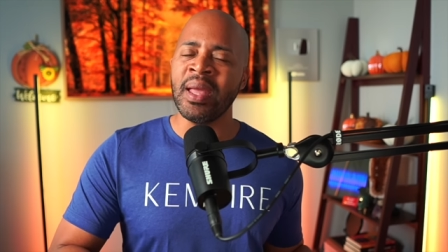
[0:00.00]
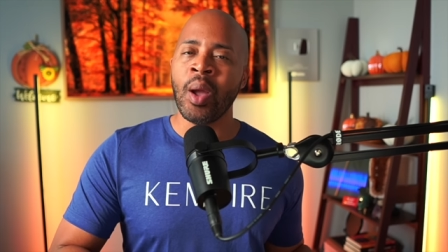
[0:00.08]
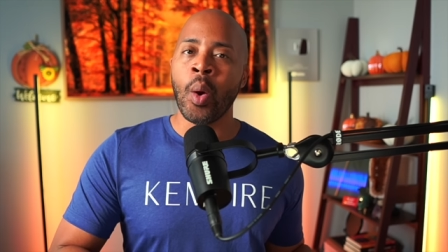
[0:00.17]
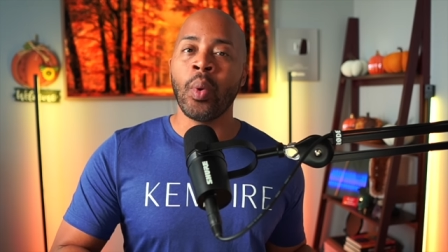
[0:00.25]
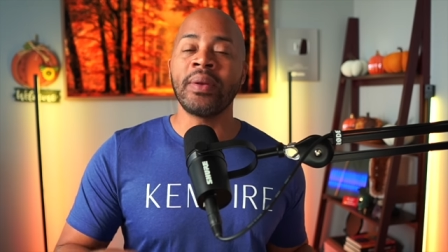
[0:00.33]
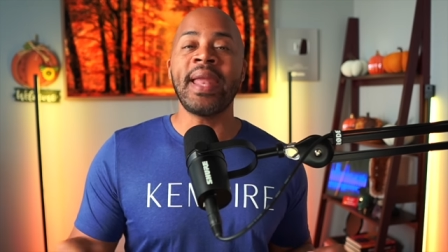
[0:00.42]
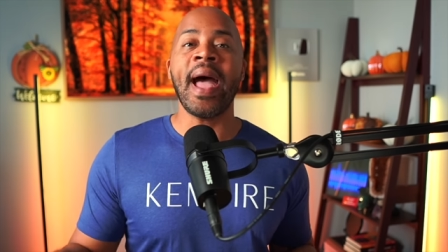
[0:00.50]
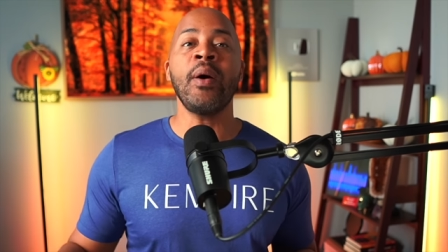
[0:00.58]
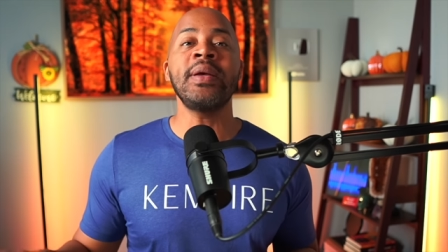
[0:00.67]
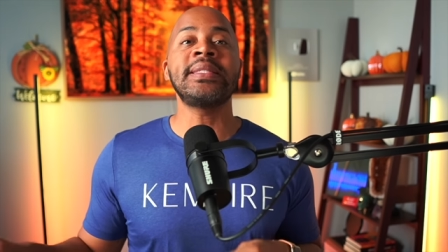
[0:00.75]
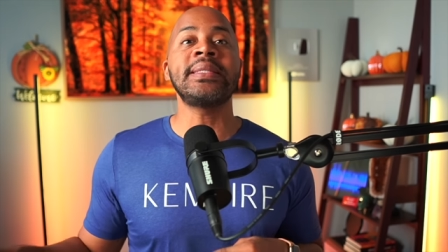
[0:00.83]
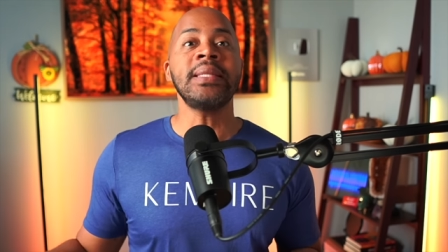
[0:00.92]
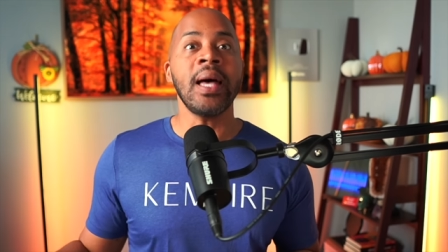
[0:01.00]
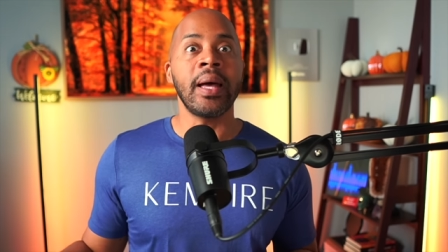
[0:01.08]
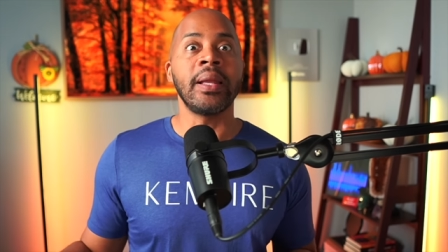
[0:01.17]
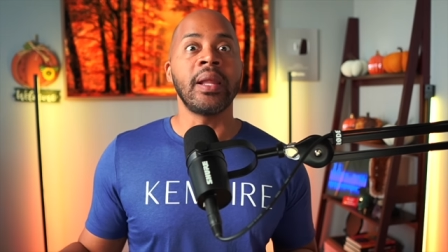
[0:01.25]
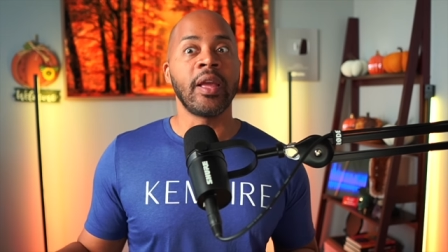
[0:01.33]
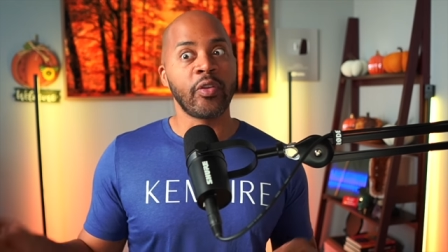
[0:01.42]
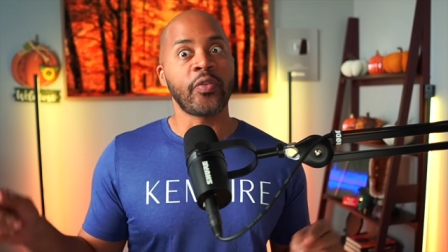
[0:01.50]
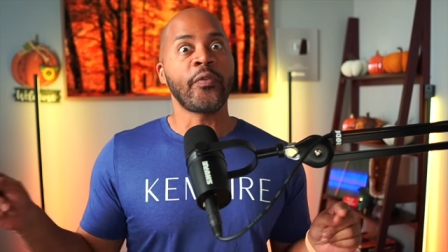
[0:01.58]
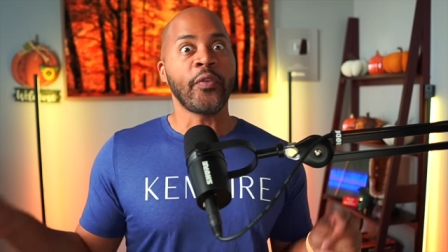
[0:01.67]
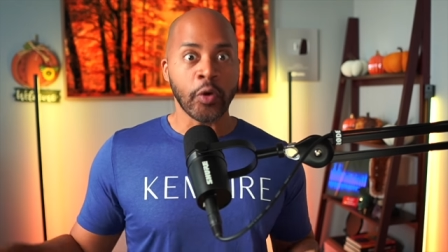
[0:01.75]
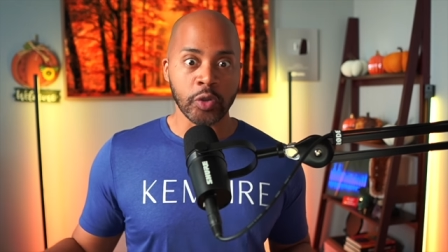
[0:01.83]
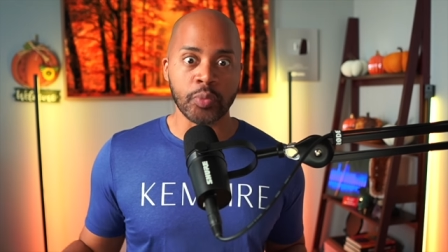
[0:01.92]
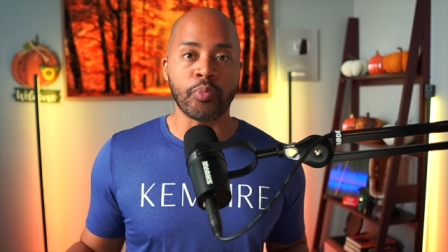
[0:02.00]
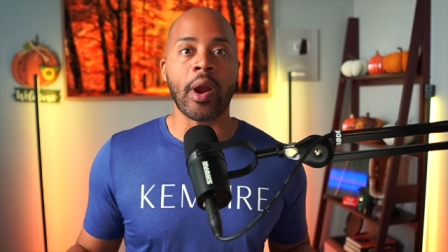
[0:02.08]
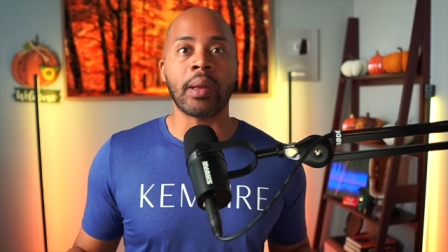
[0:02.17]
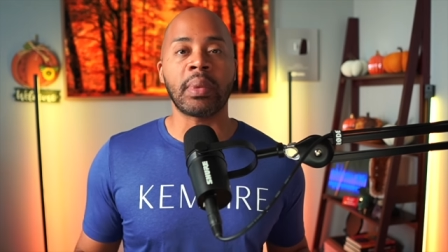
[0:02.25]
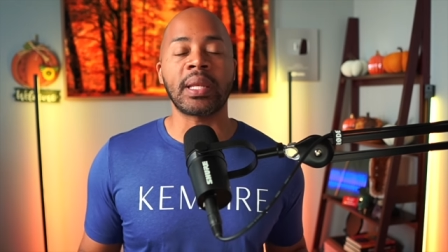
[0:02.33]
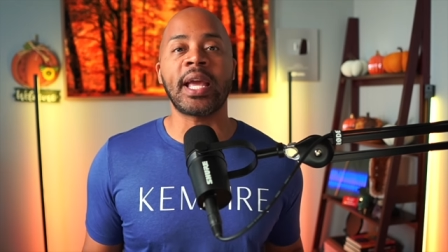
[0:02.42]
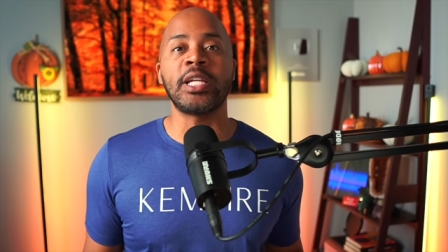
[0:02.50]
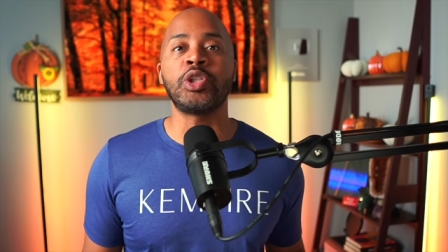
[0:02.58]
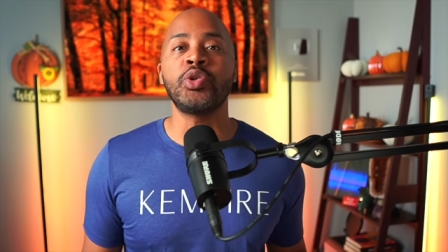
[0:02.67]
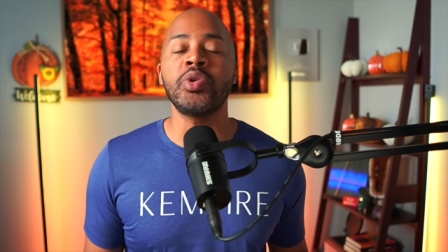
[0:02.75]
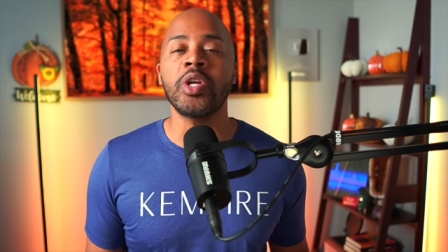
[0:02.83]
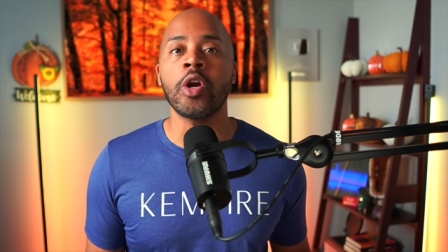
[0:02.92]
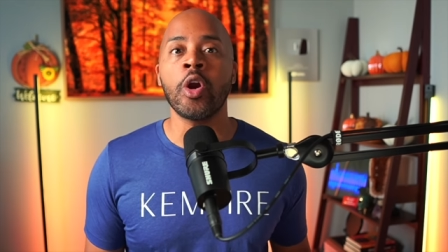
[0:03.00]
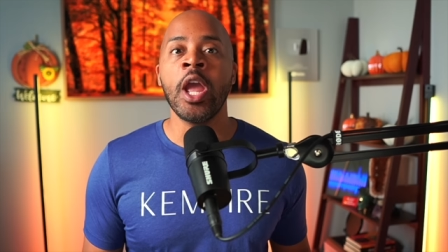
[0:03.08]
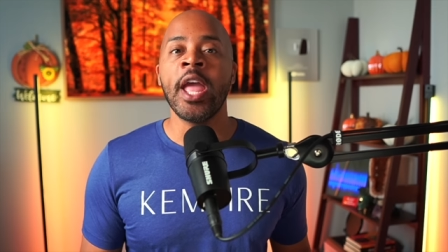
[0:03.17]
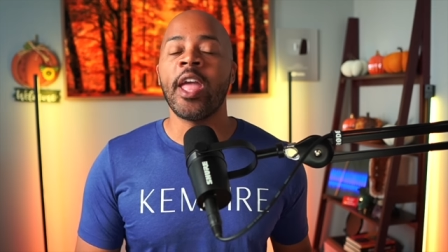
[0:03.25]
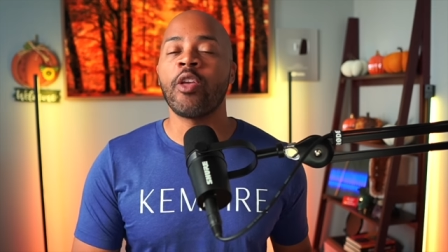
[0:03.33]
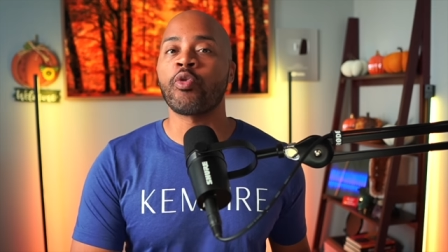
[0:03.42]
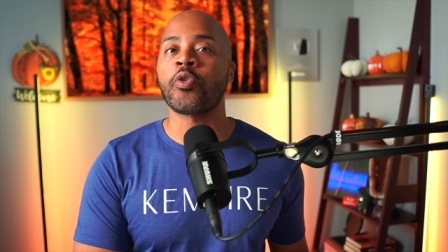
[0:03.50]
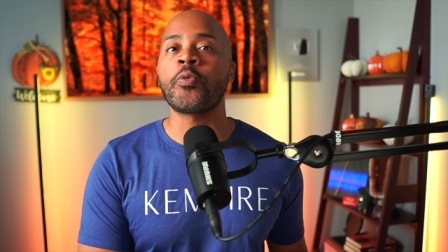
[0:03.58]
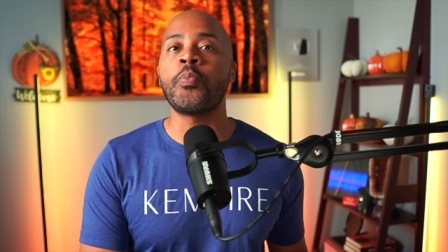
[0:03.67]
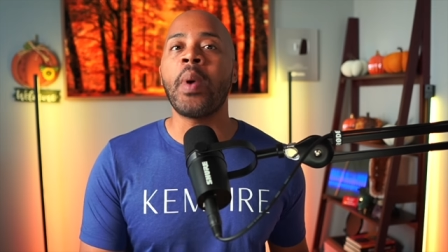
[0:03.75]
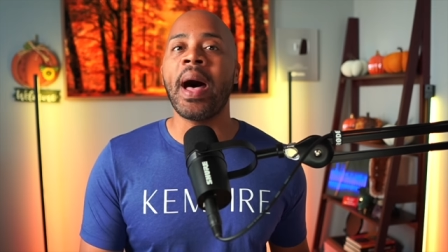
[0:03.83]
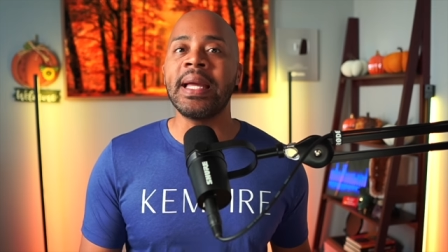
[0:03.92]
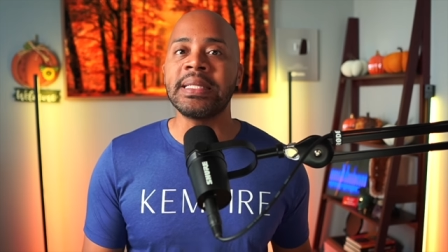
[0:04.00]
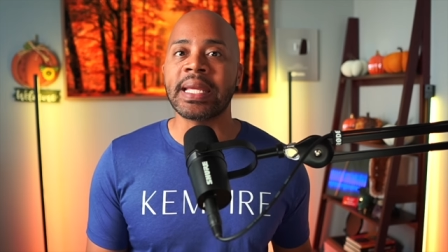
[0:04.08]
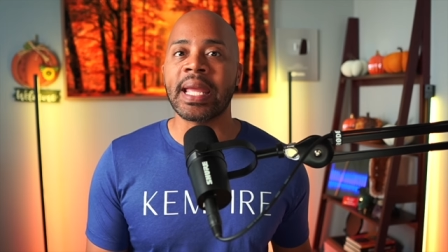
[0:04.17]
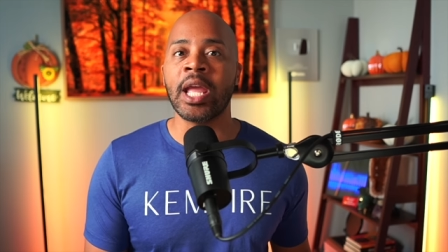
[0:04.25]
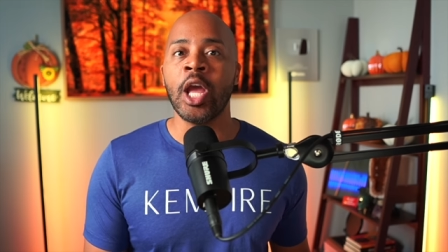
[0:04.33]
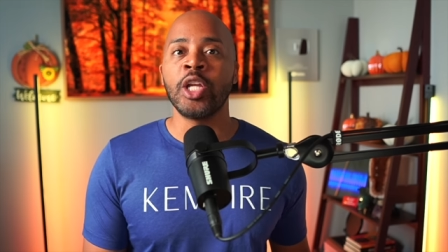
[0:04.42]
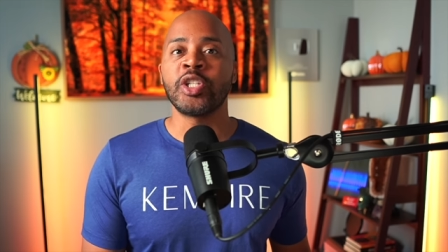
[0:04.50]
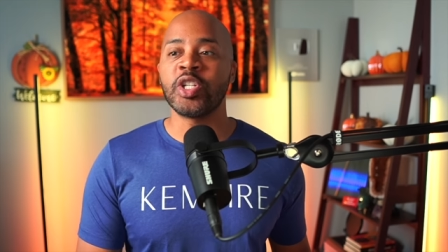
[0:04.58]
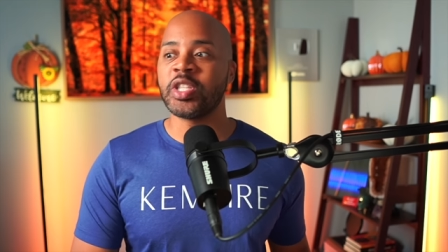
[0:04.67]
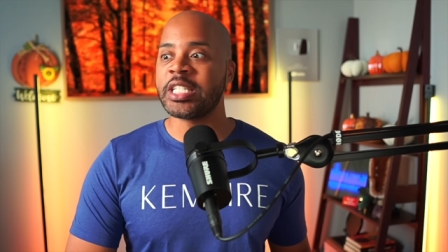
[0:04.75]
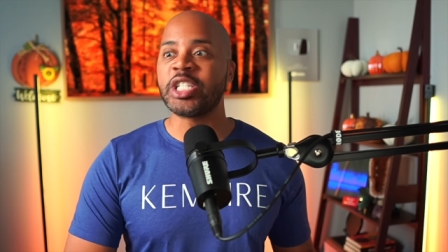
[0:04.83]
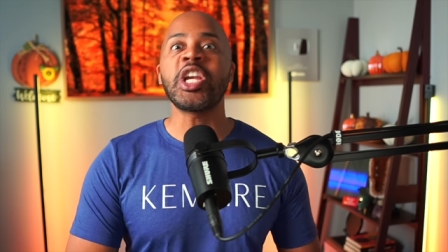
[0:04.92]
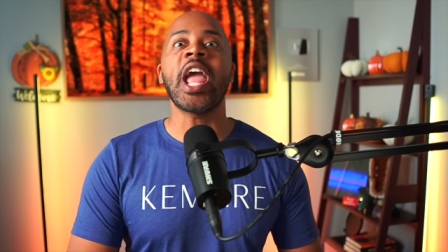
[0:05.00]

Well, now his son, his first Brian McKnight Jr., is responding to the